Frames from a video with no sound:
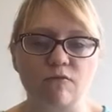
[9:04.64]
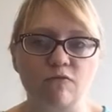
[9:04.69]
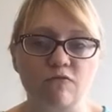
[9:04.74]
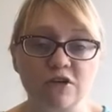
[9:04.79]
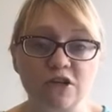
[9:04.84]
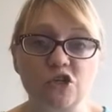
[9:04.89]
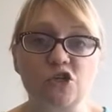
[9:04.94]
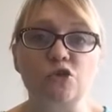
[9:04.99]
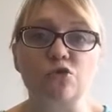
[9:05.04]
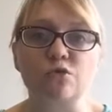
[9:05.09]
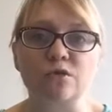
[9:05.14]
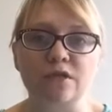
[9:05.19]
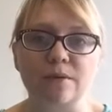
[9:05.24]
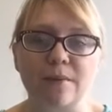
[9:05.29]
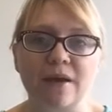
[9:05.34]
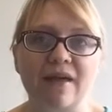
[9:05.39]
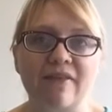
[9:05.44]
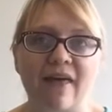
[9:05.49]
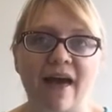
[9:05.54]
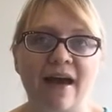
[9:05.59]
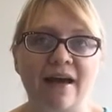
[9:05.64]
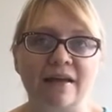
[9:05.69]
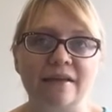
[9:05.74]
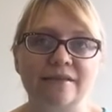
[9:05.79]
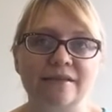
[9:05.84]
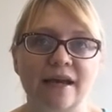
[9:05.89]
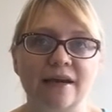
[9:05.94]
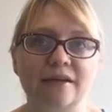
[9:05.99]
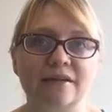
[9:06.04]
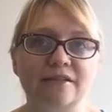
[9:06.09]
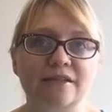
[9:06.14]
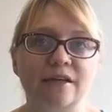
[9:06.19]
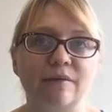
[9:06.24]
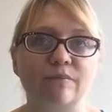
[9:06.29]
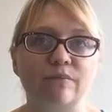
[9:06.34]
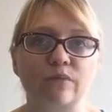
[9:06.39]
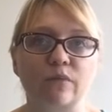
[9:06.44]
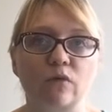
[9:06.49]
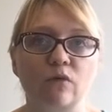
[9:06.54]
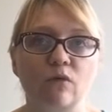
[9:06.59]
and reduce a bit of that
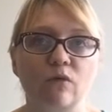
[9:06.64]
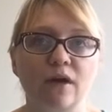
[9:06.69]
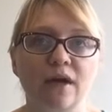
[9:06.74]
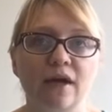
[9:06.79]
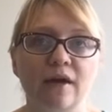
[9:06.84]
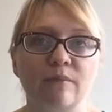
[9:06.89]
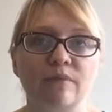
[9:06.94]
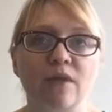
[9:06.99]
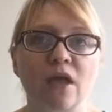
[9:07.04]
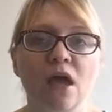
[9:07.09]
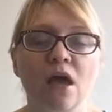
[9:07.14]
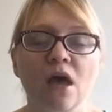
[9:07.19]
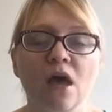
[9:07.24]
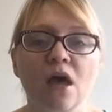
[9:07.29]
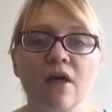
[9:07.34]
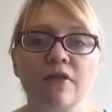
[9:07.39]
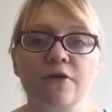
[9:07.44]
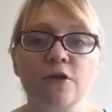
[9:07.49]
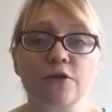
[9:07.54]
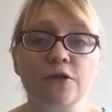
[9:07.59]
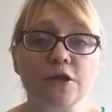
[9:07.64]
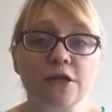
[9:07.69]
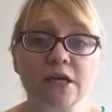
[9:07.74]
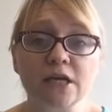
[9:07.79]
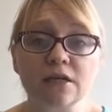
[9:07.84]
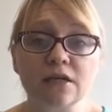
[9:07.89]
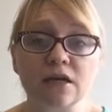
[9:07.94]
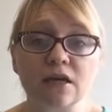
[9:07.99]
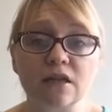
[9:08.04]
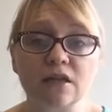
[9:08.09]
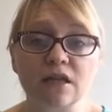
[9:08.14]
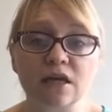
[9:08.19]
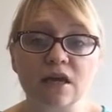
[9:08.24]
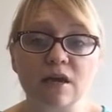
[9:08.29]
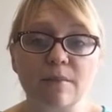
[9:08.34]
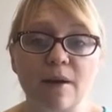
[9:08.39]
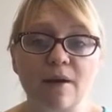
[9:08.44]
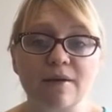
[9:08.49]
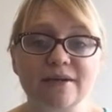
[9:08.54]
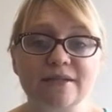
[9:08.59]
anxiety. Okay, the other thing you can
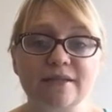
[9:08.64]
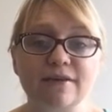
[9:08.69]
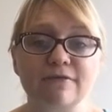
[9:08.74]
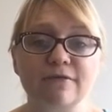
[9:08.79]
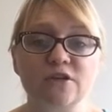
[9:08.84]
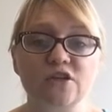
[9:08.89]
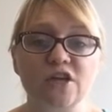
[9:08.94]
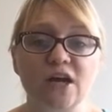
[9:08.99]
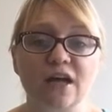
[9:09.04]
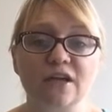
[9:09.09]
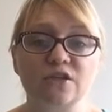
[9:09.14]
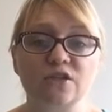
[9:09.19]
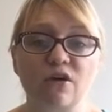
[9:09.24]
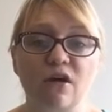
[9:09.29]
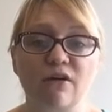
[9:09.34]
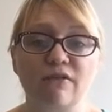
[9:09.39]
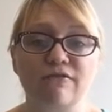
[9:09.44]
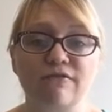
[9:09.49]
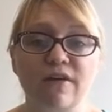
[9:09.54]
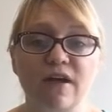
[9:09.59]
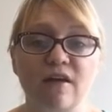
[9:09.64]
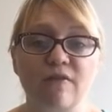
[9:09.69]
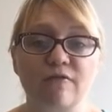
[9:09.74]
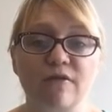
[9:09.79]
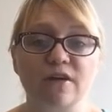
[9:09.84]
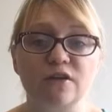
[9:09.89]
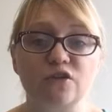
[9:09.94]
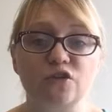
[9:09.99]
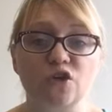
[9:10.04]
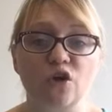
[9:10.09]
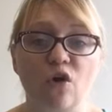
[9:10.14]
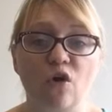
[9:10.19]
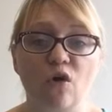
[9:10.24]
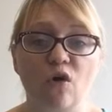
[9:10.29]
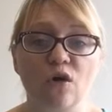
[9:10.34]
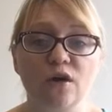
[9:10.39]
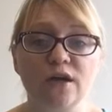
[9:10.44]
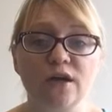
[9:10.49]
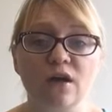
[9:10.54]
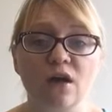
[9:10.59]
think about is if your child's got a favourite
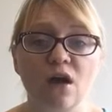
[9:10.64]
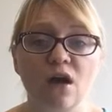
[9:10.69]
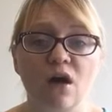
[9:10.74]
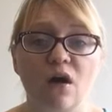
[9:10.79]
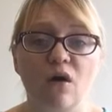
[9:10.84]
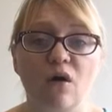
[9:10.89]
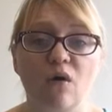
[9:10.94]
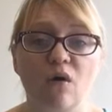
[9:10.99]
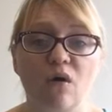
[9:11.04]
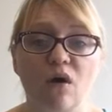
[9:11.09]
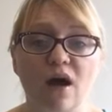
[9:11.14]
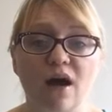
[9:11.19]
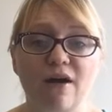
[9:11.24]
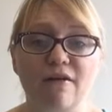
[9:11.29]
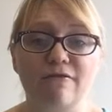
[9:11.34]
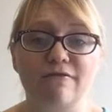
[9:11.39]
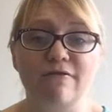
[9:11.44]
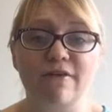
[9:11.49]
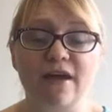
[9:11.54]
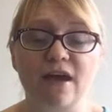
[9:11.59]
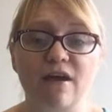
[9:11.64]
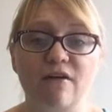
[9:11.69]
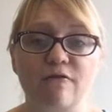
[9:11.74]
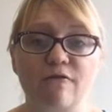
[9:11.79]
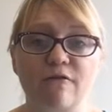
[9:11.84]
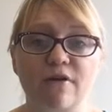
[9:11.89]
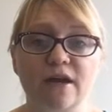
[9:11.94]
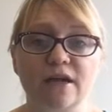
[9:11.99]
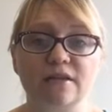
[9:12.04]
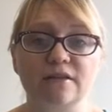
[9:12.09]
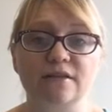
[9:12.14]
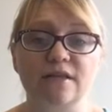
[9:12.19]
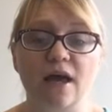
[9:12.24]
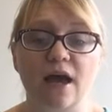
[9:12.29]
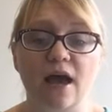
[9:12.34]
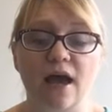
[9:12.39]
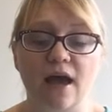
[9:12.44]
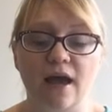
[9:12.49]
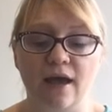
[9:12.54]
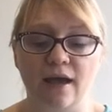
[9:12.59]
toy or a
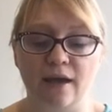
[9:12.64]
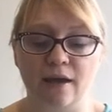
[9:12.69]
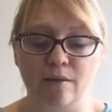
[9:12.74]
favourite